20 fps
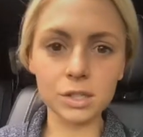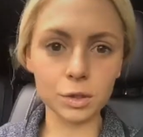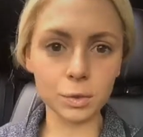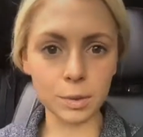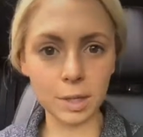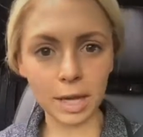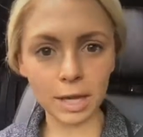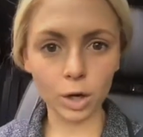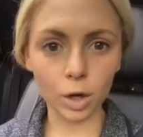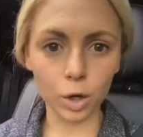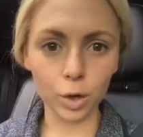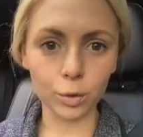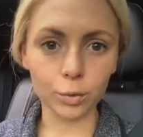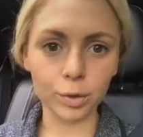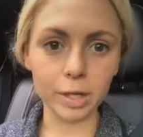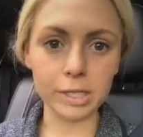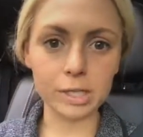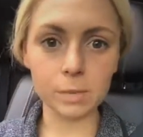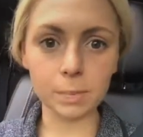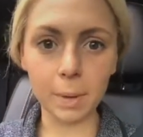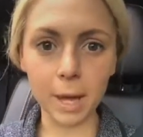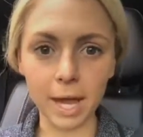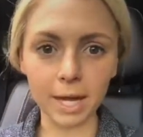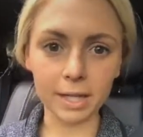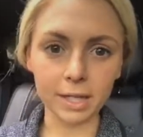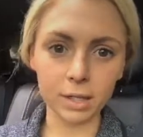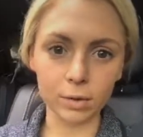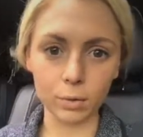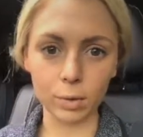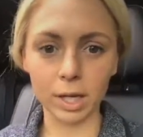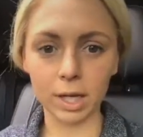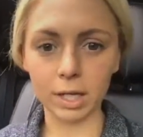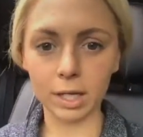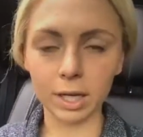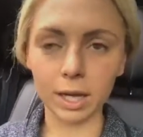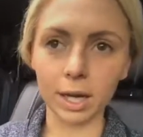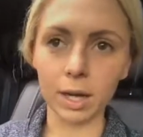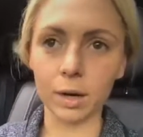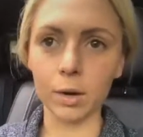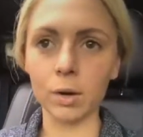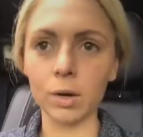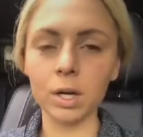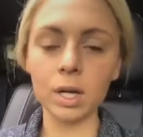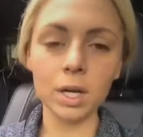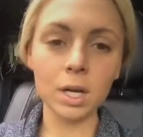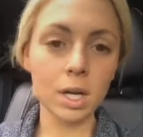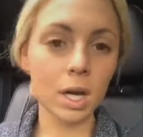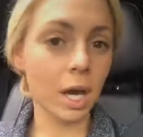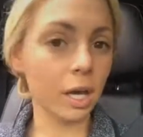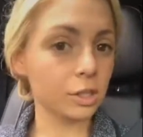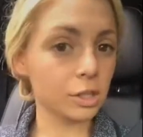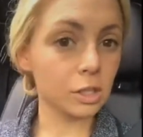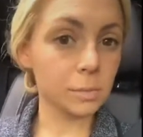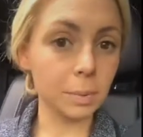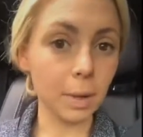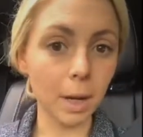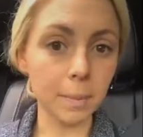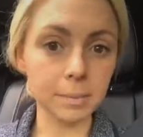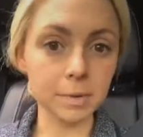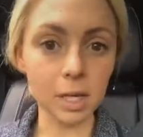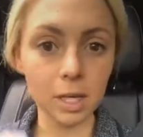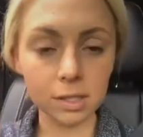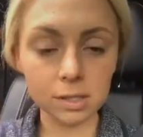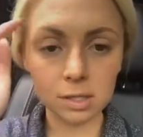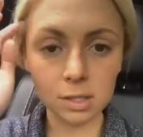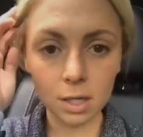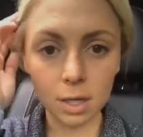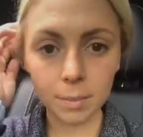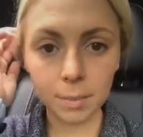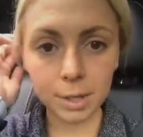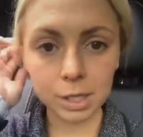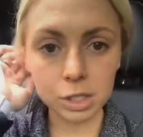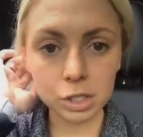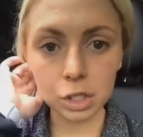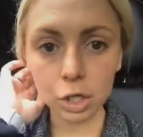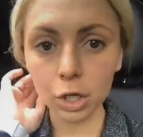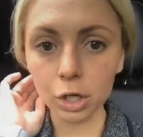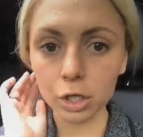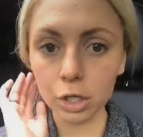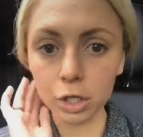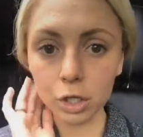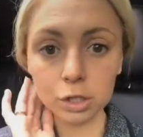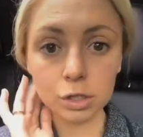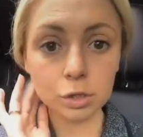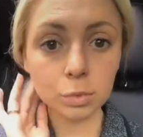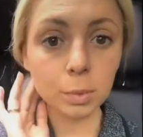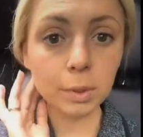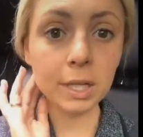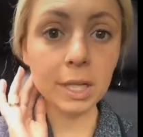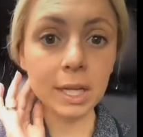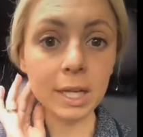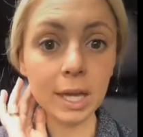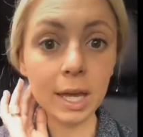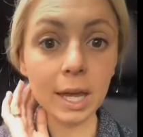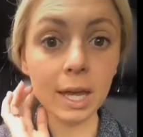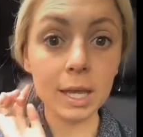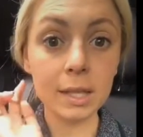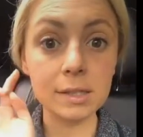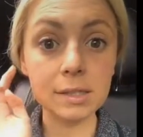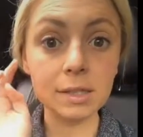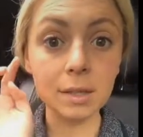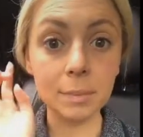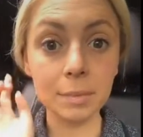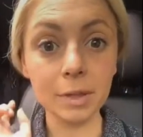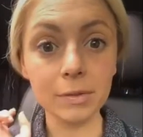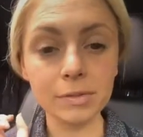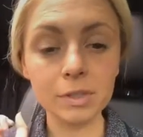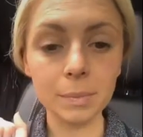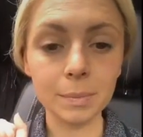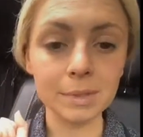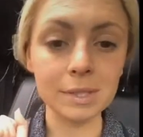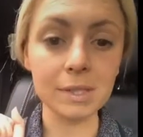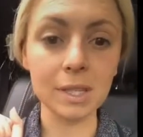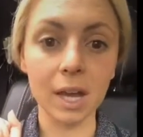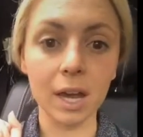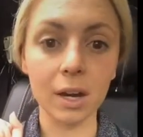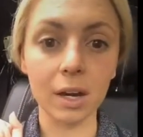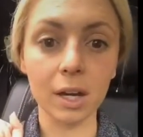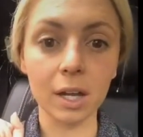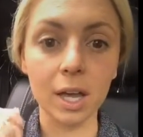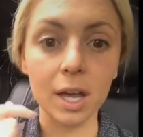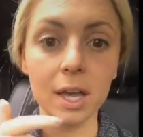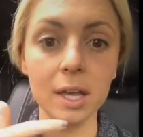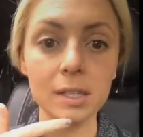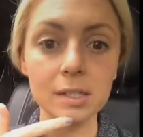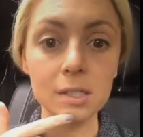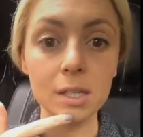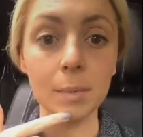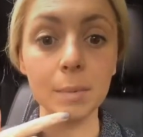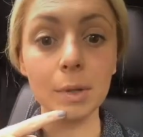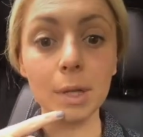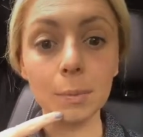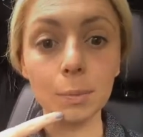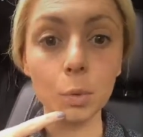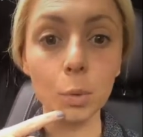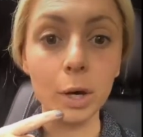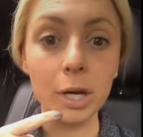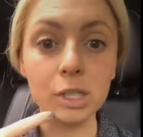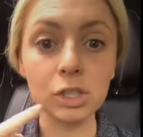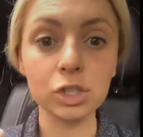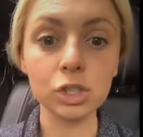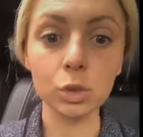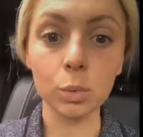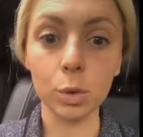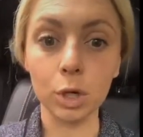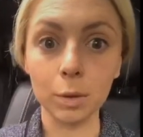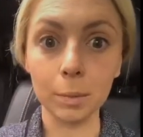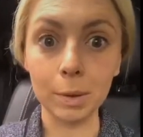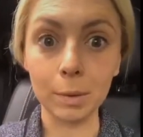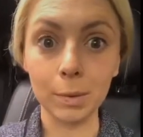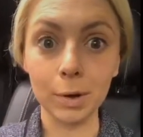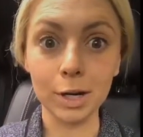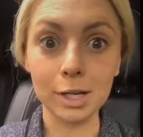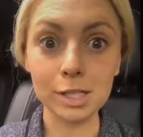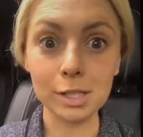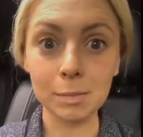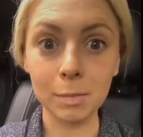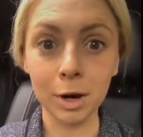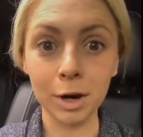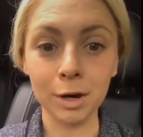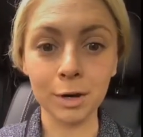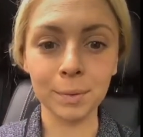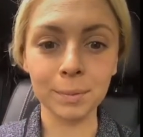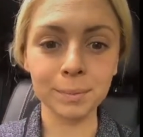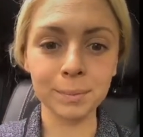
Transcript: get our race packet right now. I just popped on some Tarte Guard 20 and some lifted mascara and some lip quench, what I'll be wearing tomorrow.